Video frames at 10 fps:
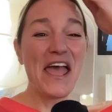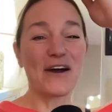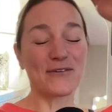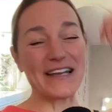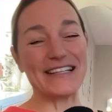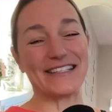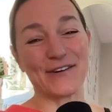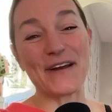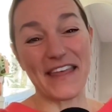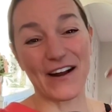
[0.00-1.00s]
We do,
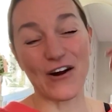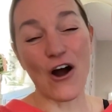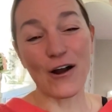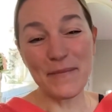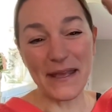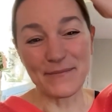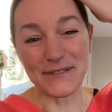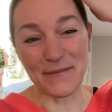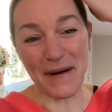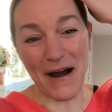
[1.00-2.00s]
and there are memes
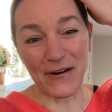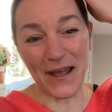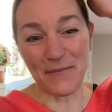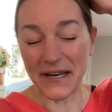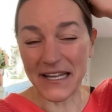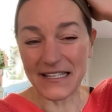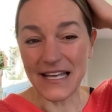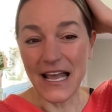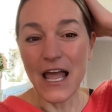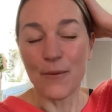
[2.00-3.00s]
about it,
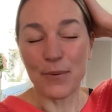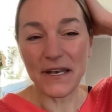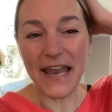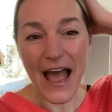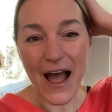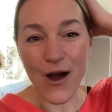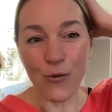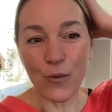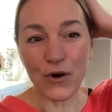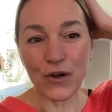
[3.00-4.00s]
but now
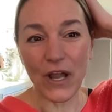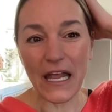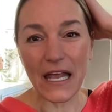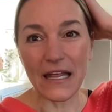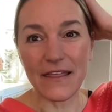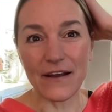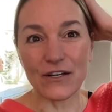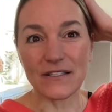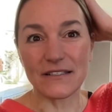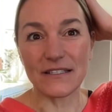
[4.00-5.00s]
we're like, there is
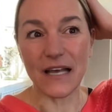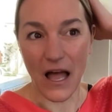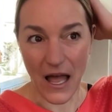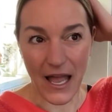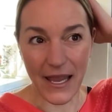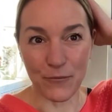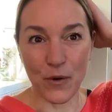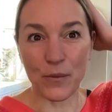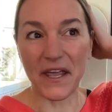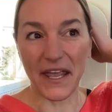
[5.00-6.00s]
a time where
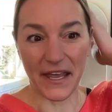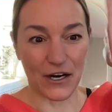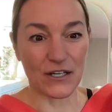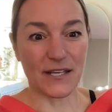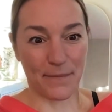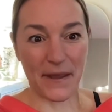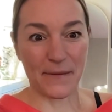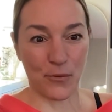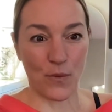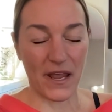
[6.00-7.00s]
we hit our tipping
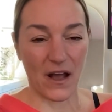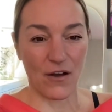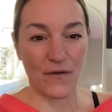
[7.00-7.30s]
point of,